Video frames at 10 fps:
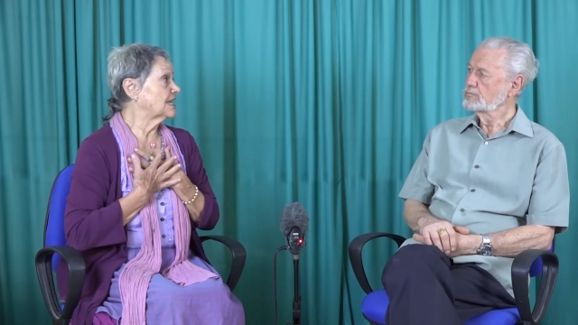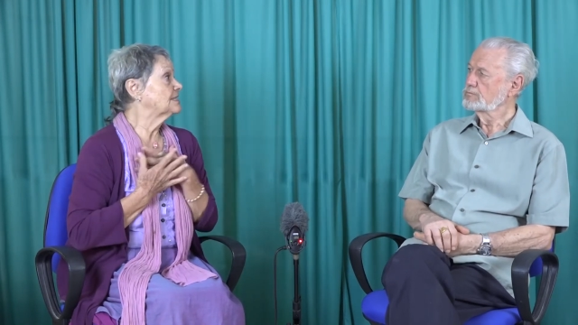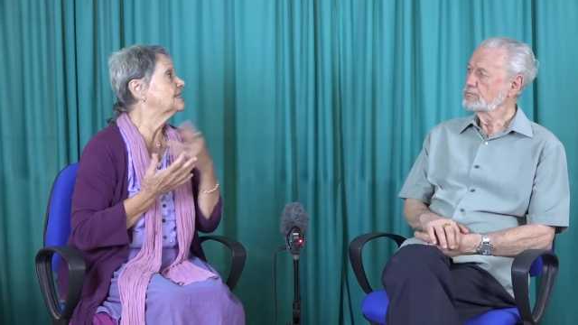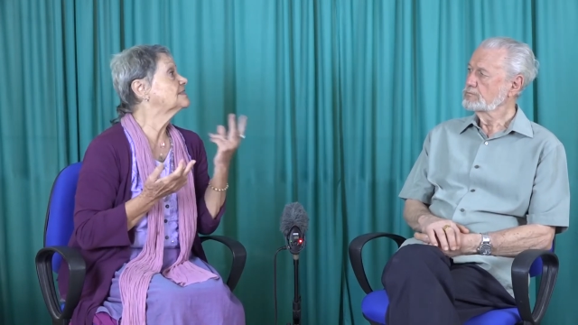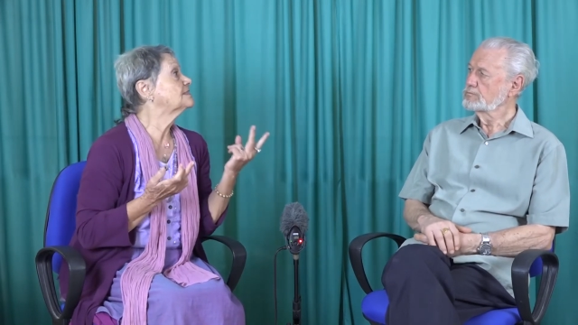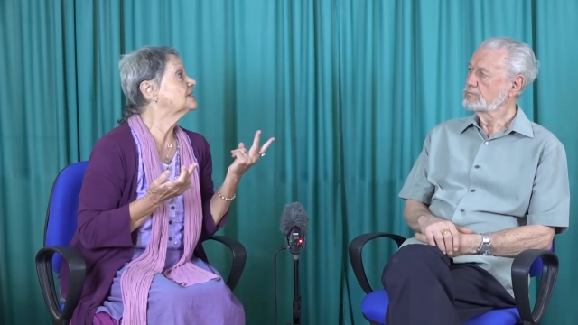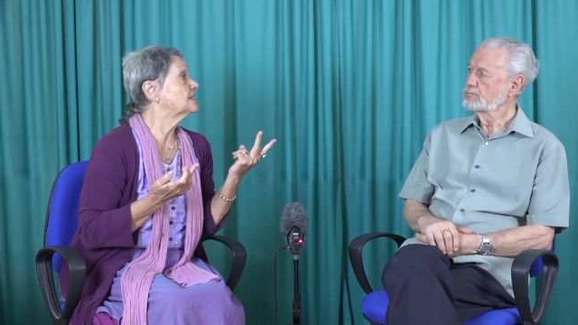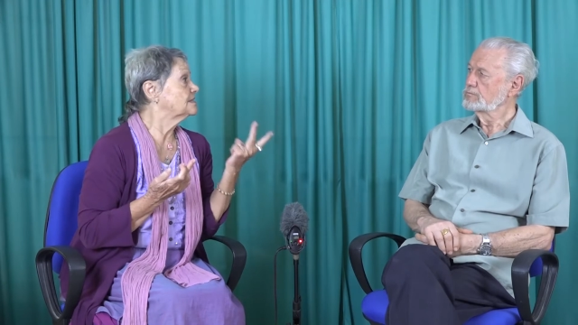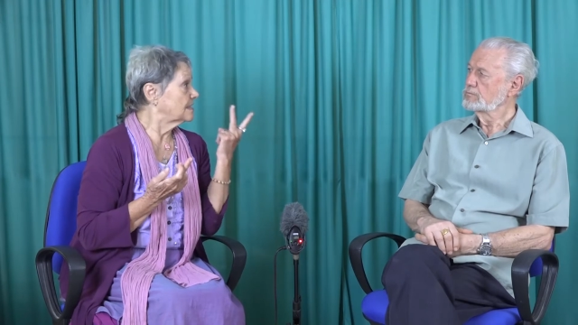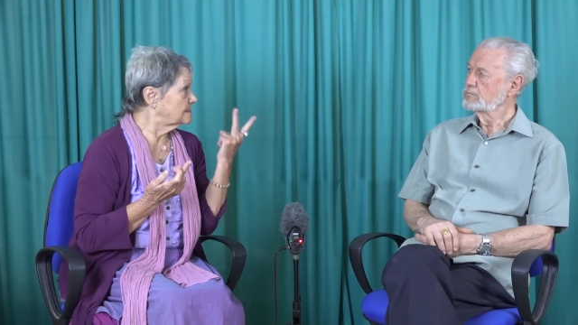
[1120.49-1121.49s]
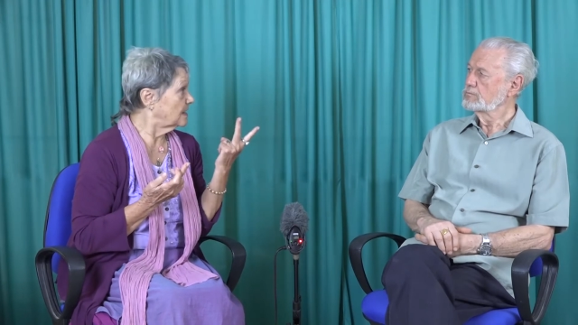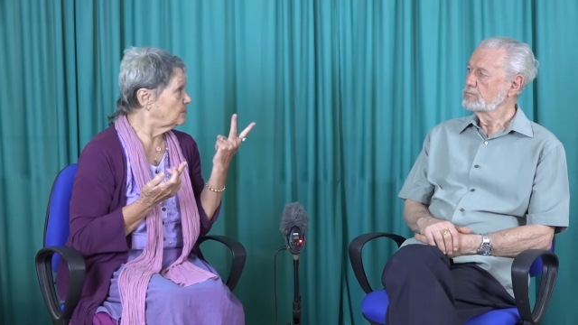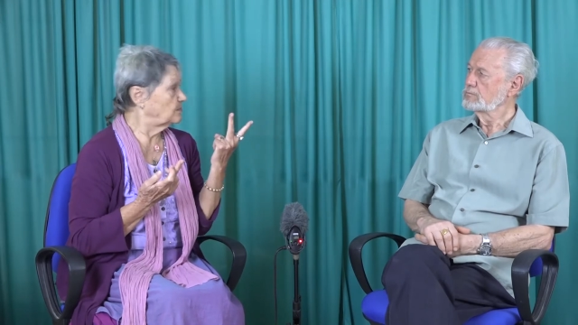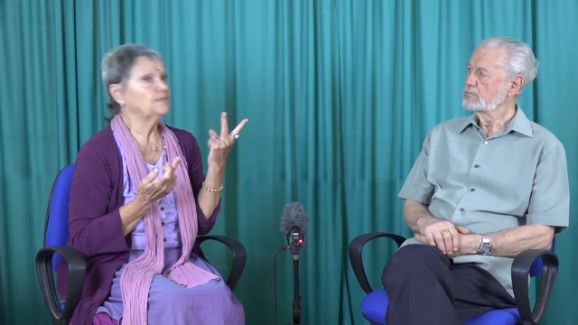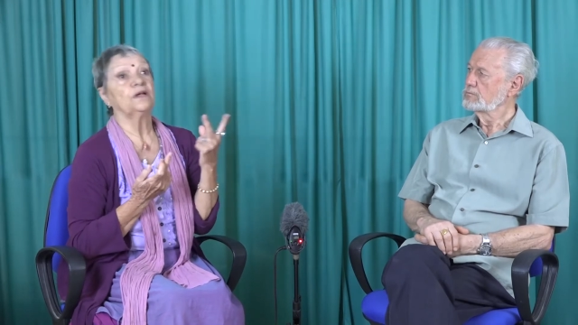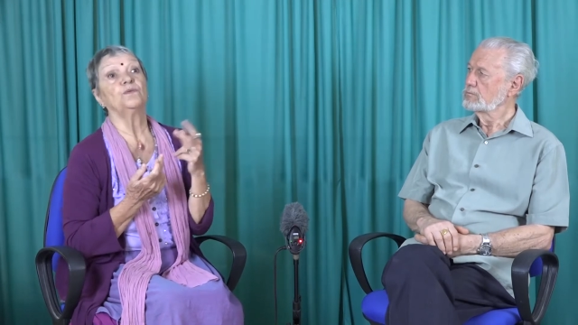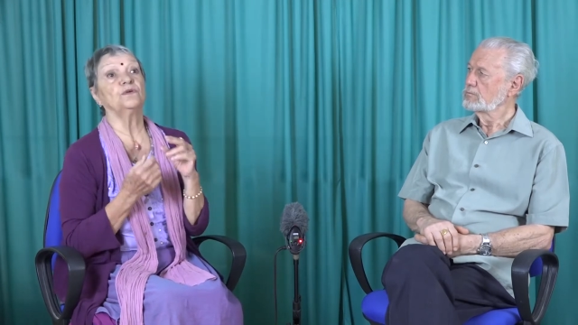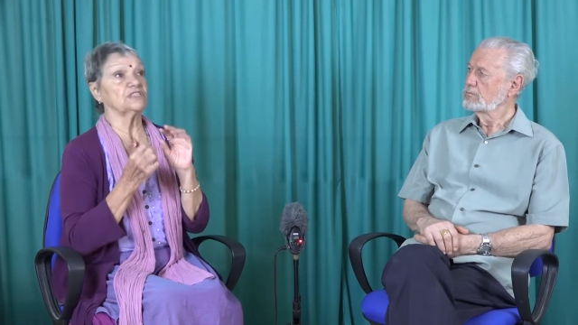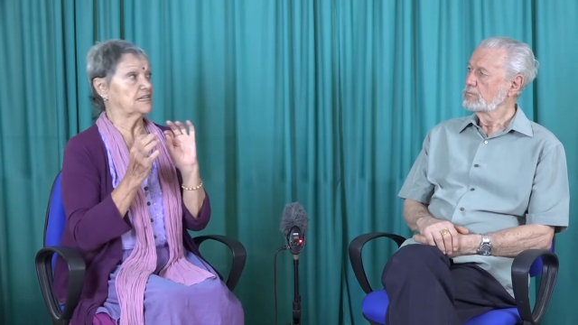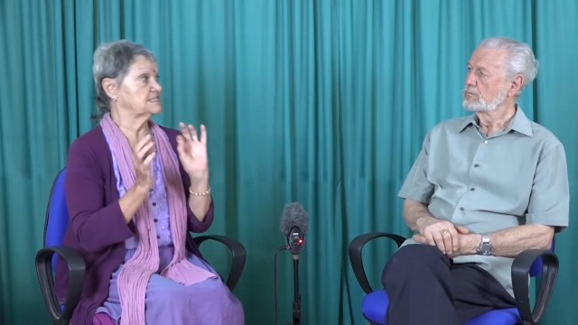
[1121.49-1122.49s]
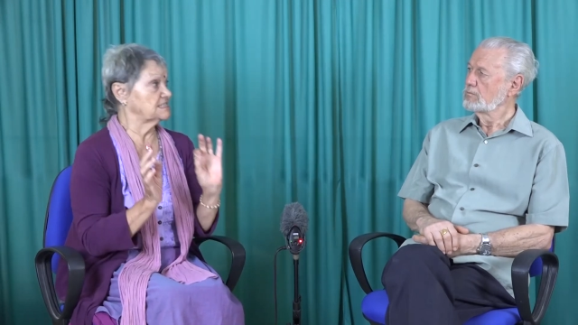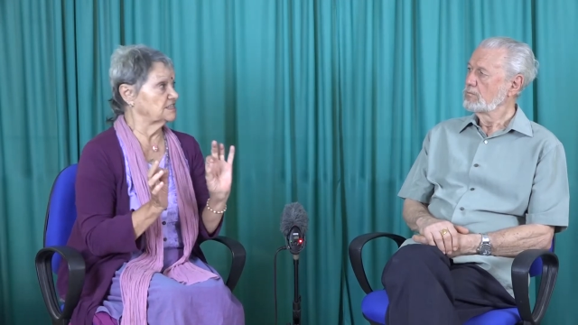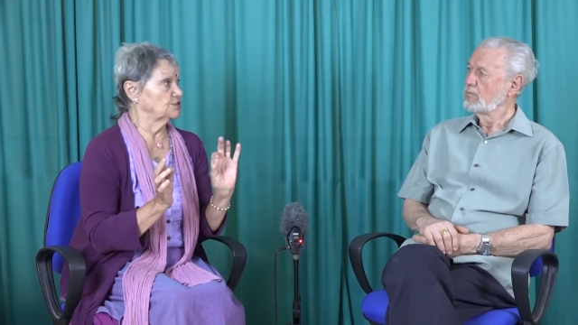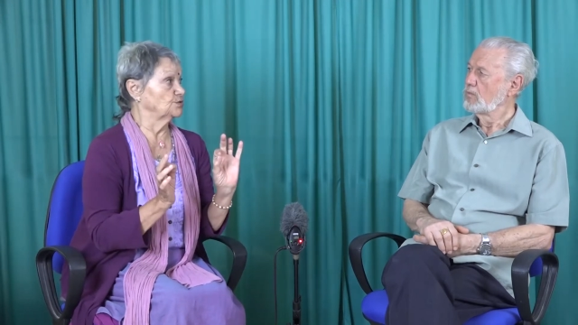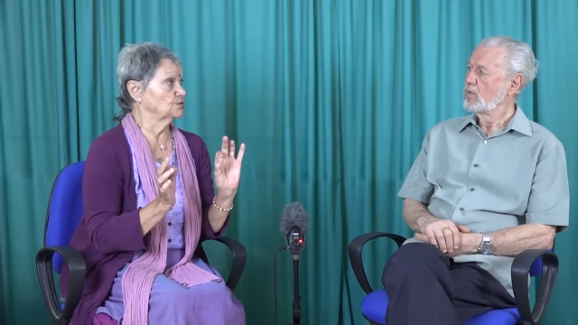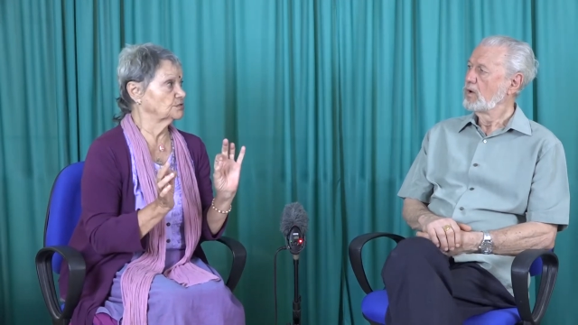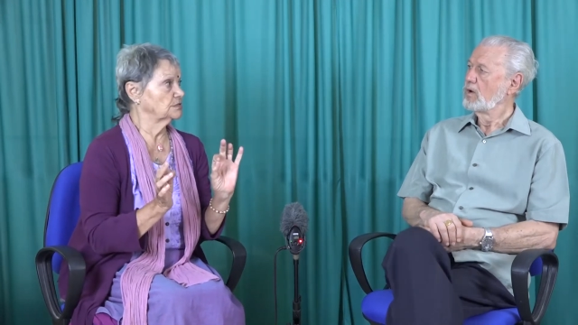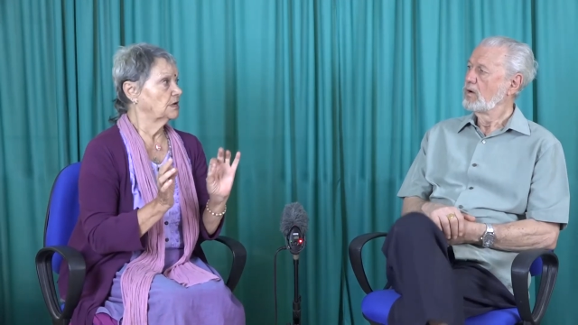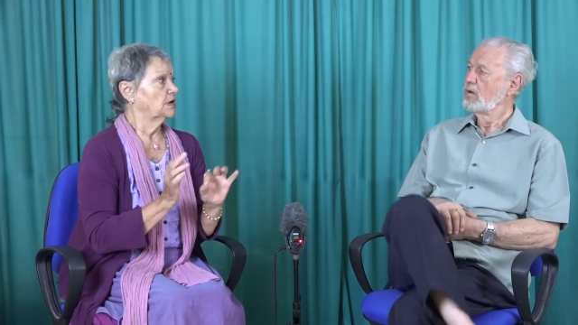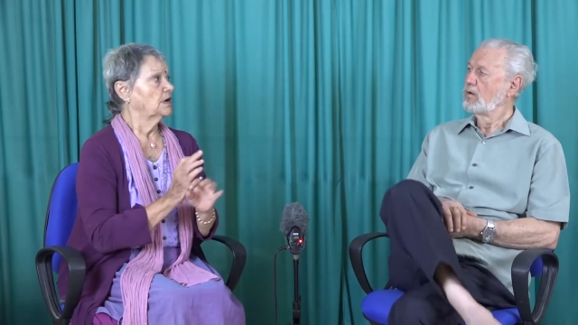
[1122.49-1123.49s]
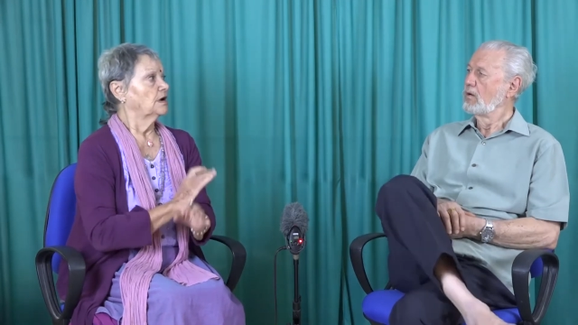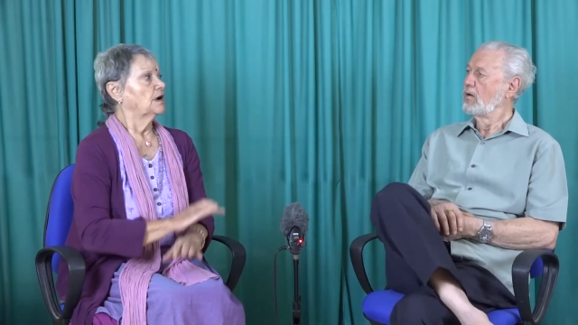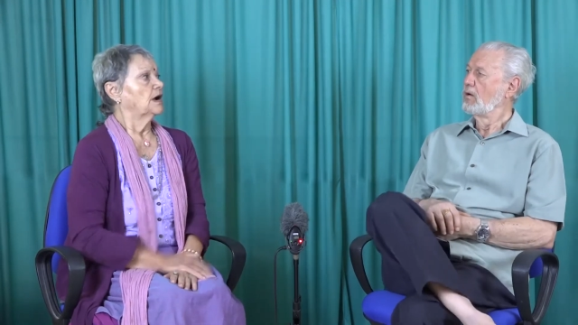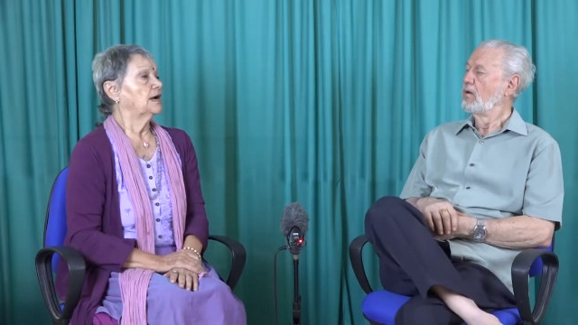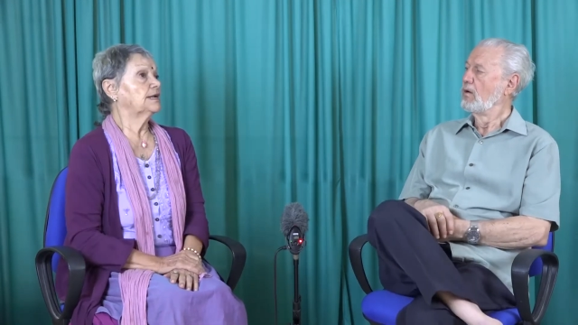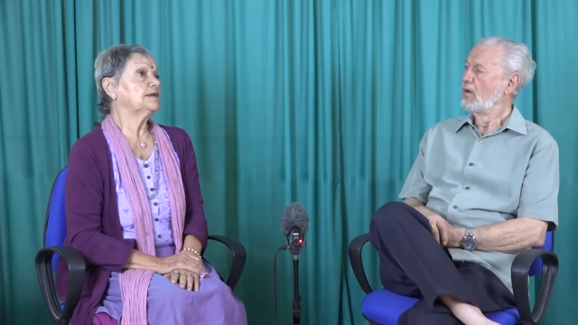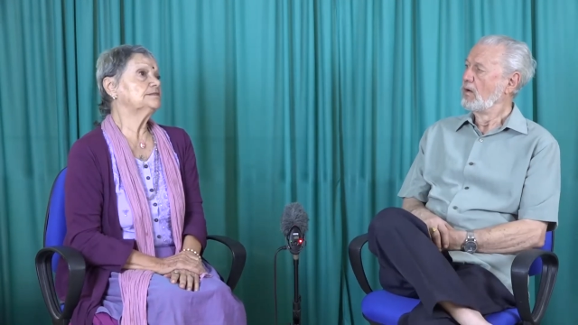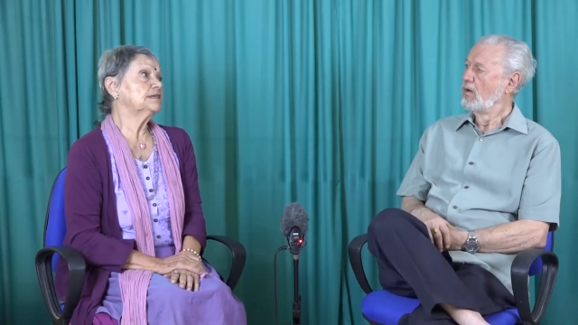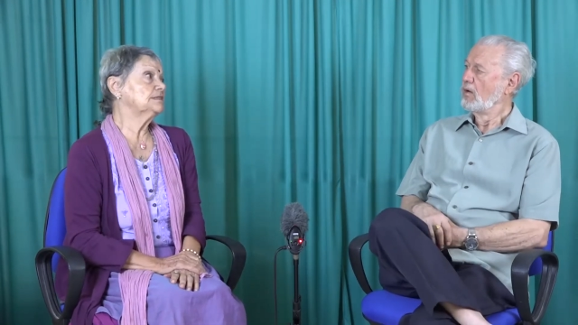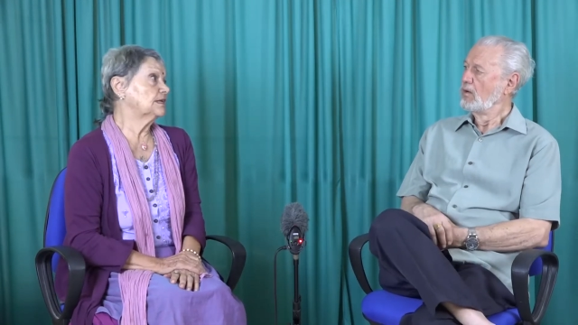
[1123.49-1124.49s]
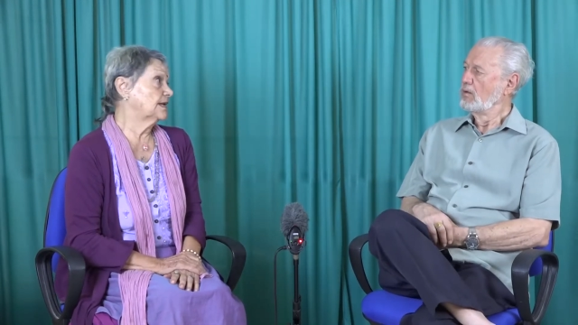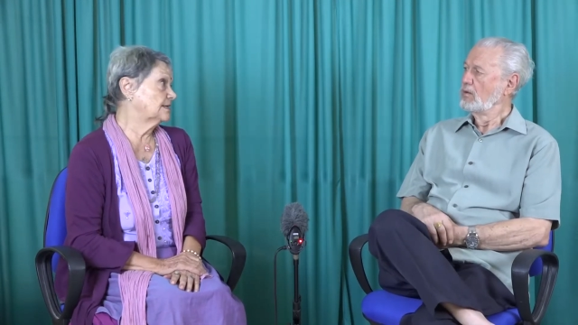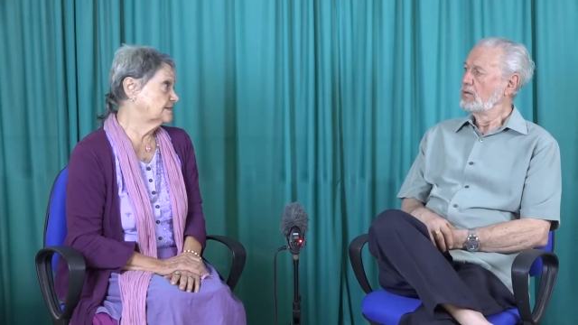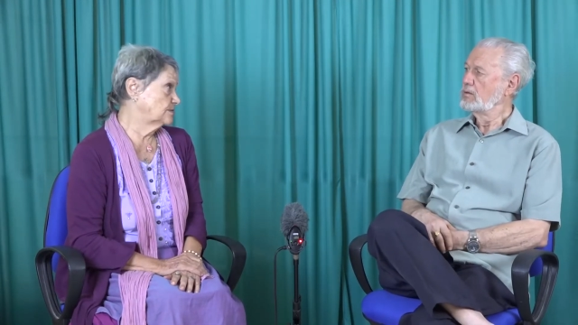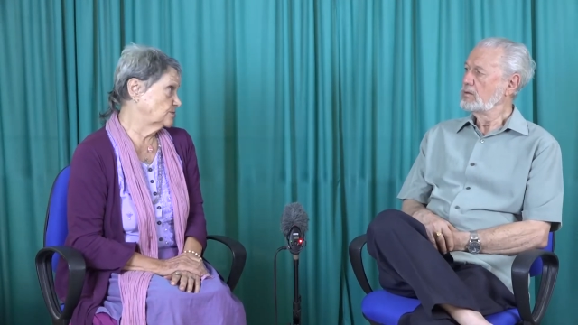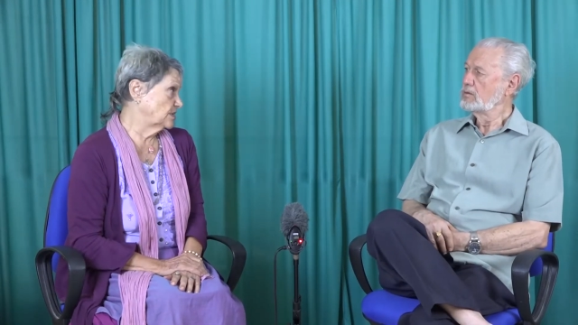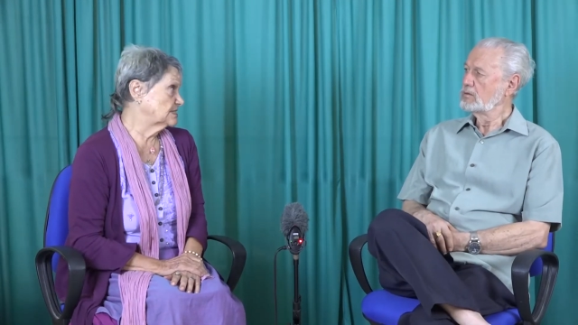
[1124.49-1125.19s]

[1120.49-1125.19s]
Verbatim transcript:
Speaker 1: And the, th the third was genius. And I sent a letter to the